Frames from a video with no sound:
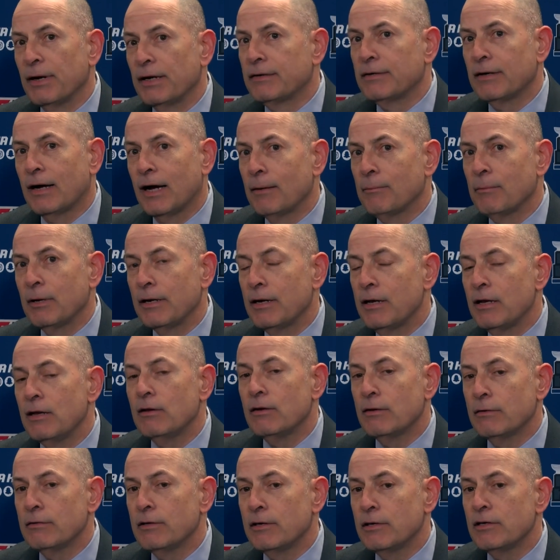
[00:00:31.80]
Big time, and
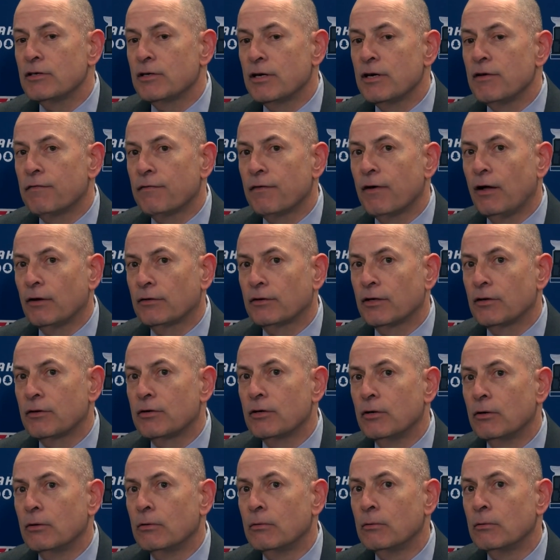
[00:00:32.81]
he felt it
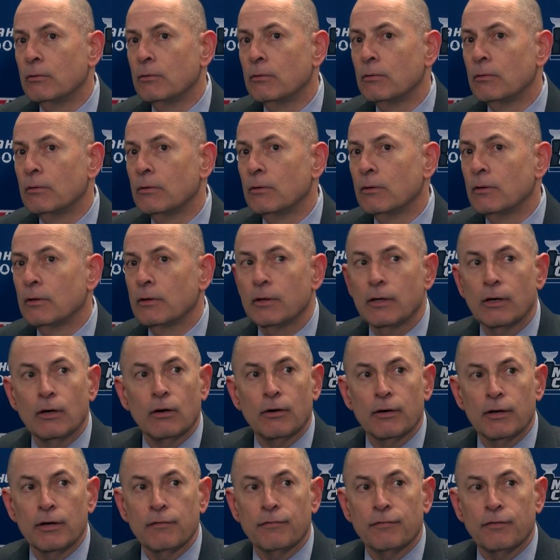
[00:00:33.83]
too, you
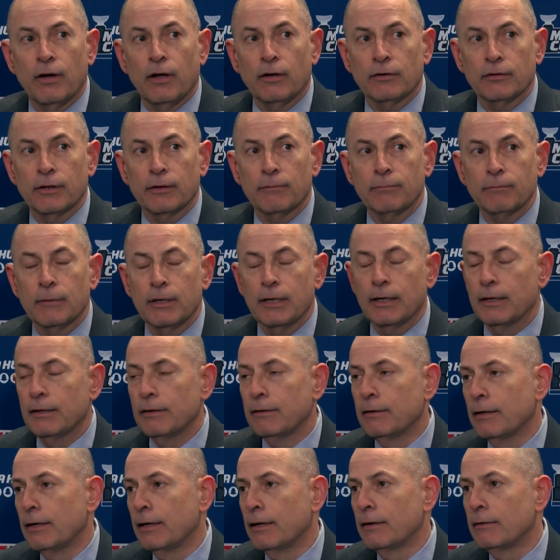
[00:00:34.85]
know, he felt it,
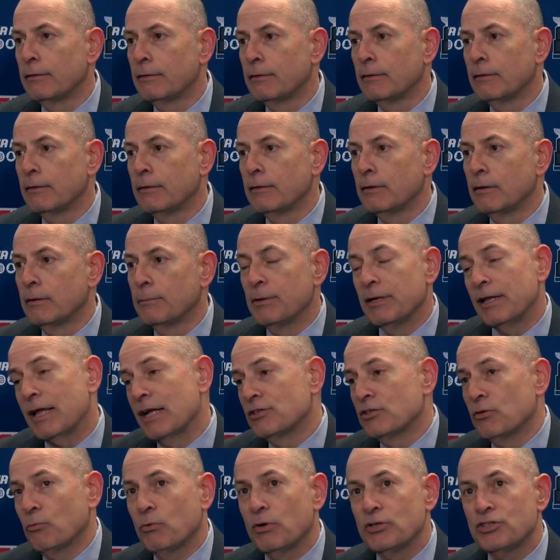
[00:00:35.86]
and but
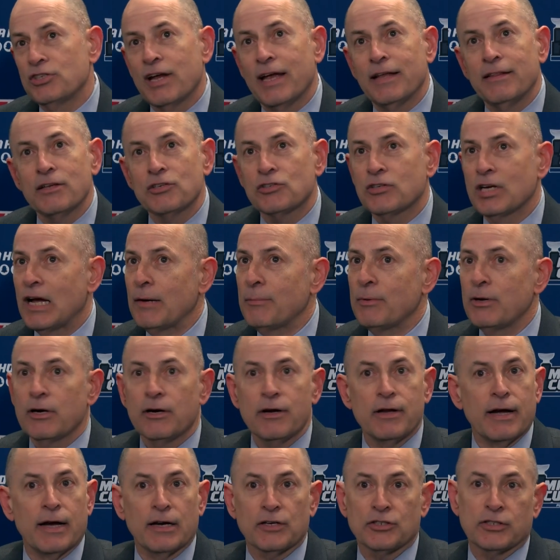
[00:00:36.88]
that's this time of year
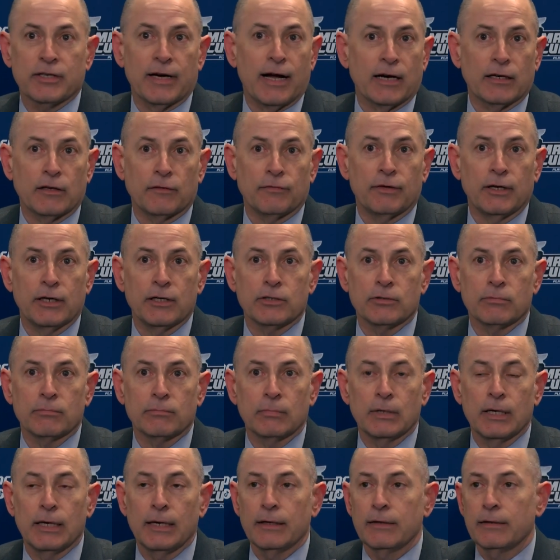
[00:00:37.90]
you got to sacrifice,
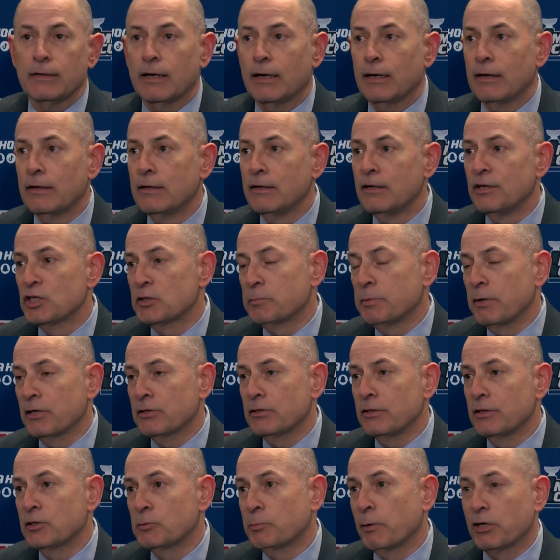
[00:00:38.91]
and
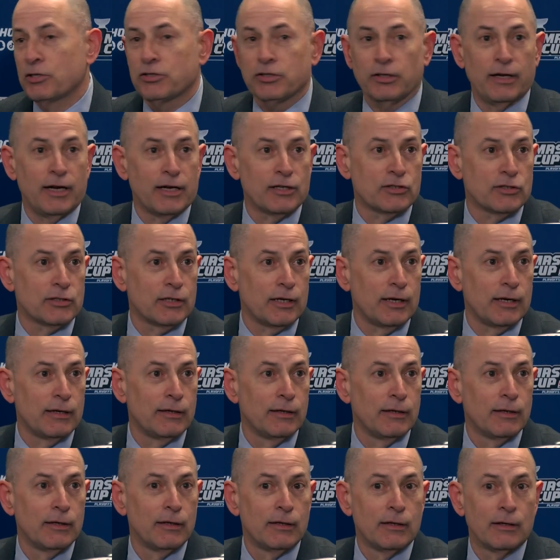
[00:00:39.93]
especially us.
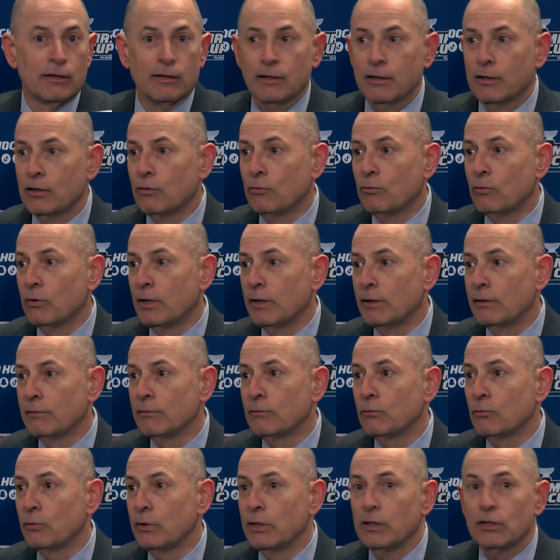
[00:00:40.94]
You know what?
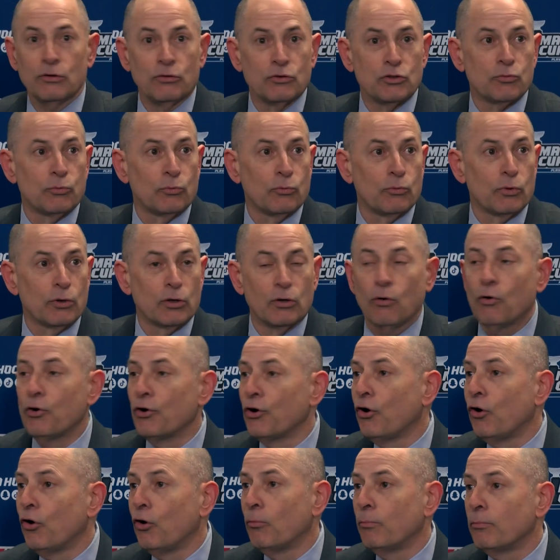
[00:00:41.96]
We lose, we're going
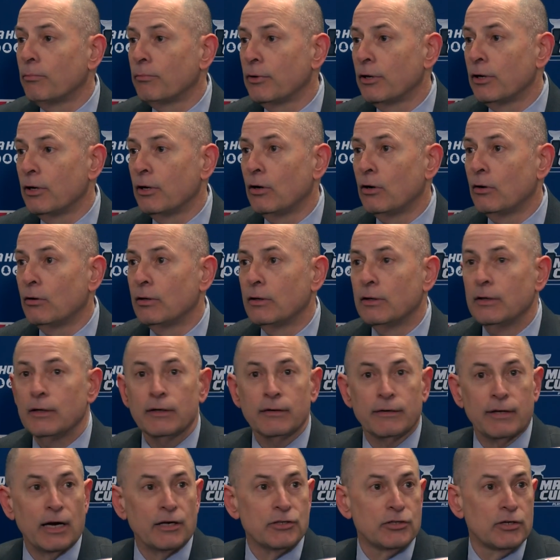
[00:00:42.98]
home. You know,
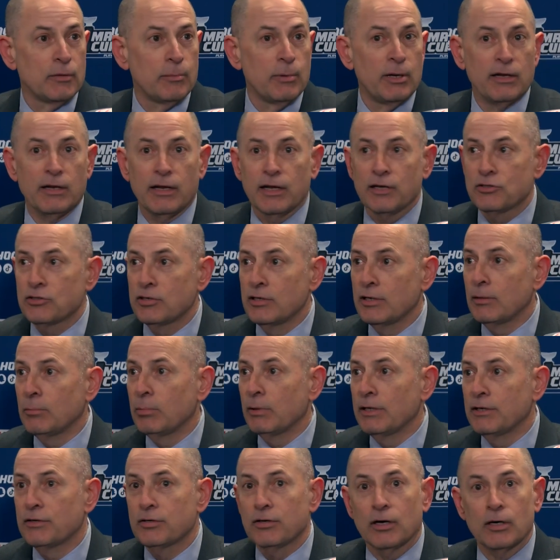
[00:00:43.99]
Tech's going to be in the
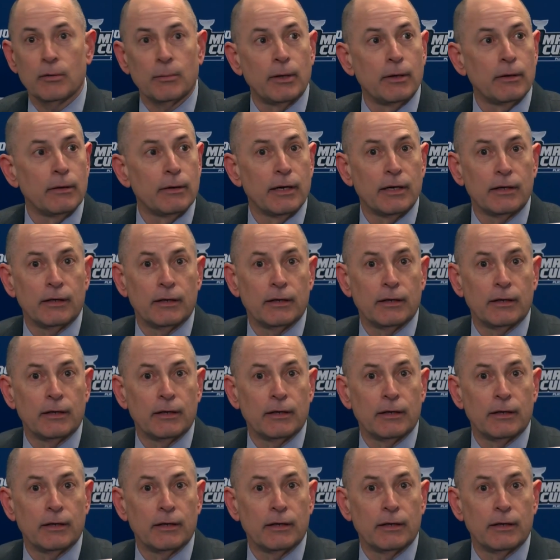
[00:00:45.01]
NCAA tournament.